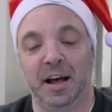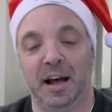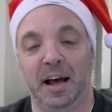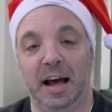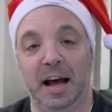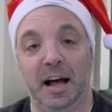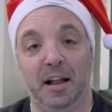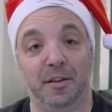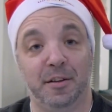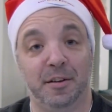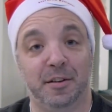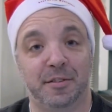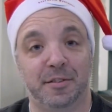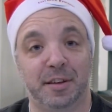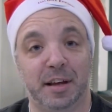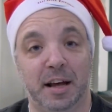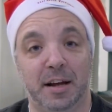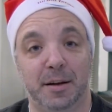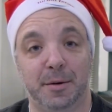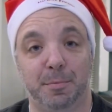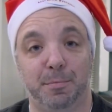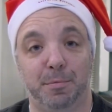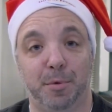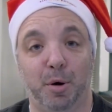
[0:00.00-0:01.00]
Alex
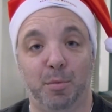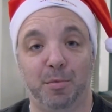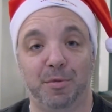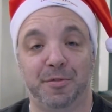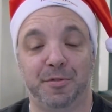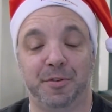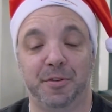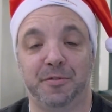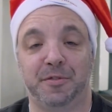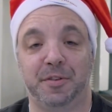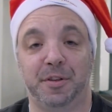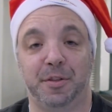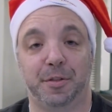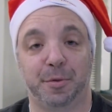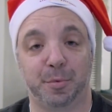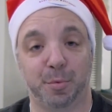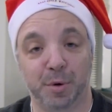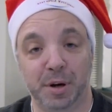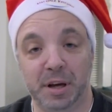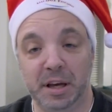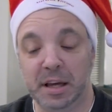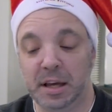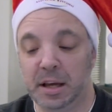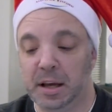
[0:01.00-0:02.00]
at Bowman
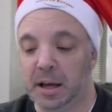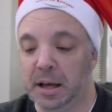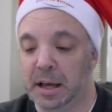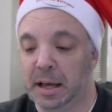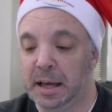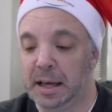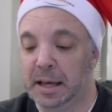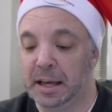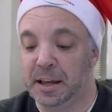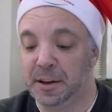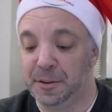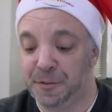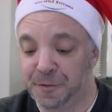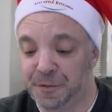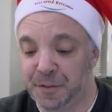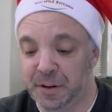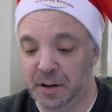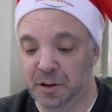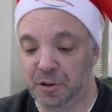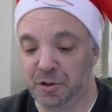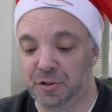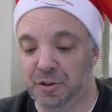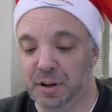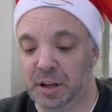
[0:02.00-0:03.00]
53, he
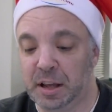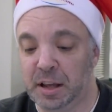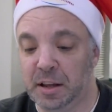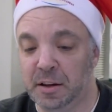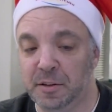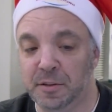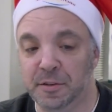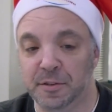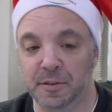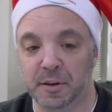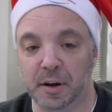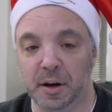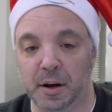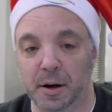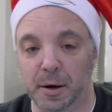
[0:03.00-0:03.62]
finished his,